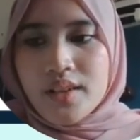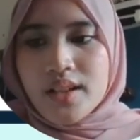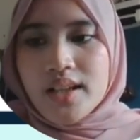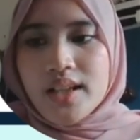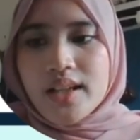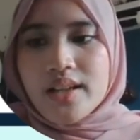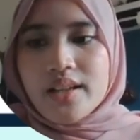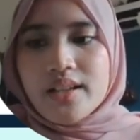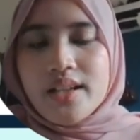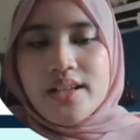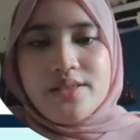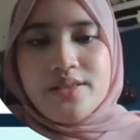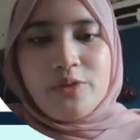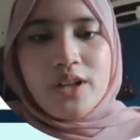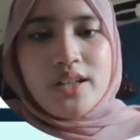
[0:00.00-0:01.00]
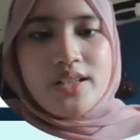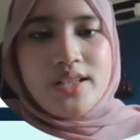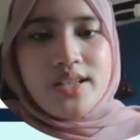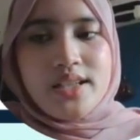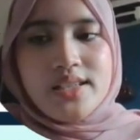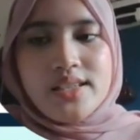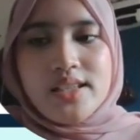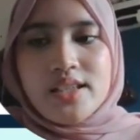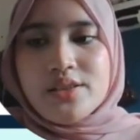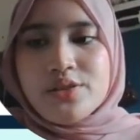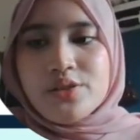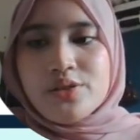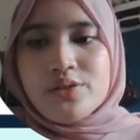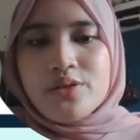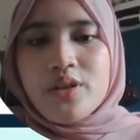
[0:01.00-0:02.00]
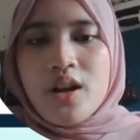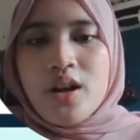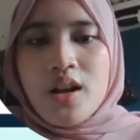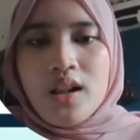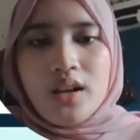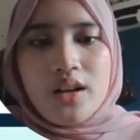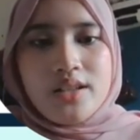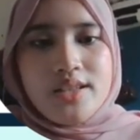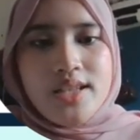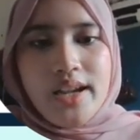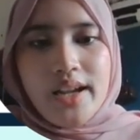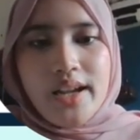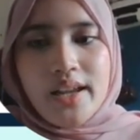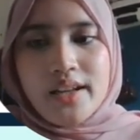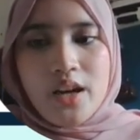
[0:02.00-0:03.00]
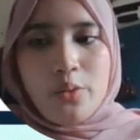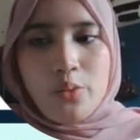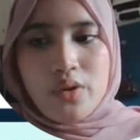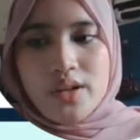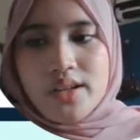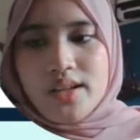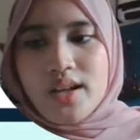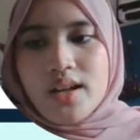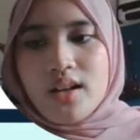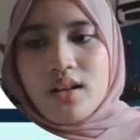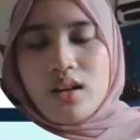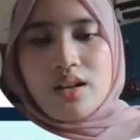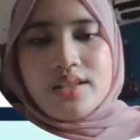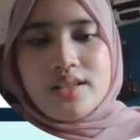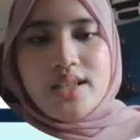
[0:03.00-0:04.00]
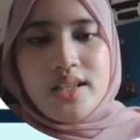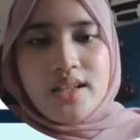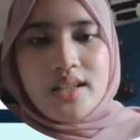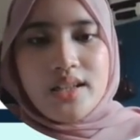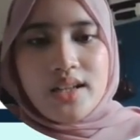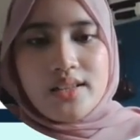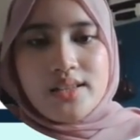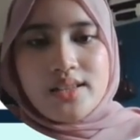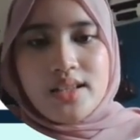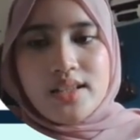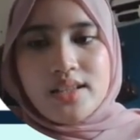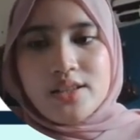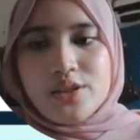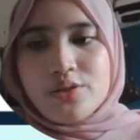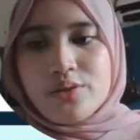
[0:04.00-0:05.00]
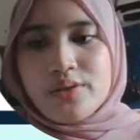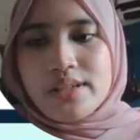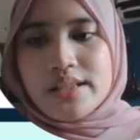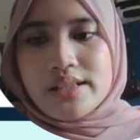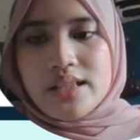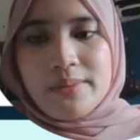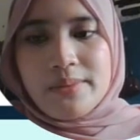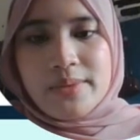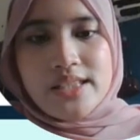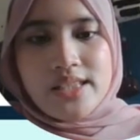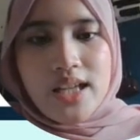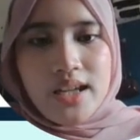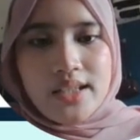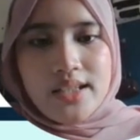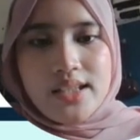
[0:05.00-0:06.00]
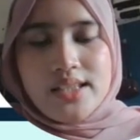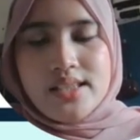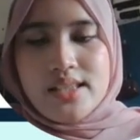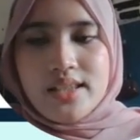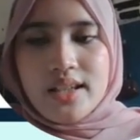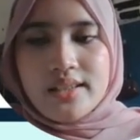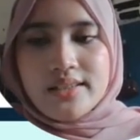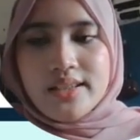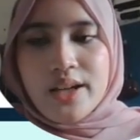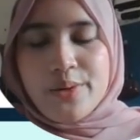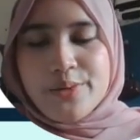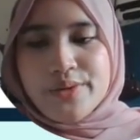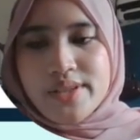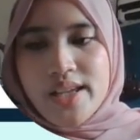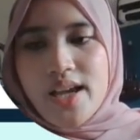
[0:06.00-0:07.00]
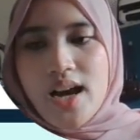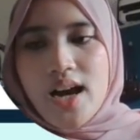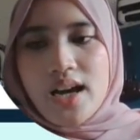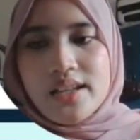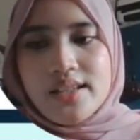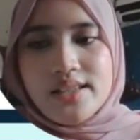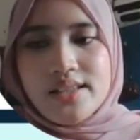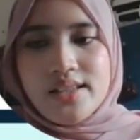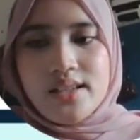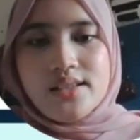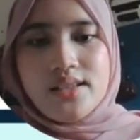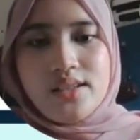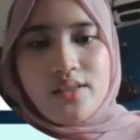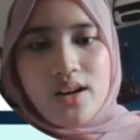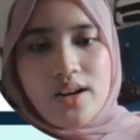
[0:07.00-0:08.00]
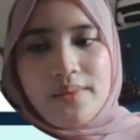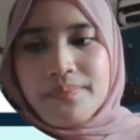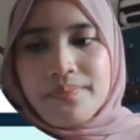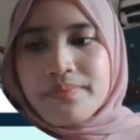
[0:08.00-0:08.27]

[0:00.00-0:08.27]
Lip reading: English branches into logic and network, logic connected to Islamic studies, then tafsir, hadith, and sirah.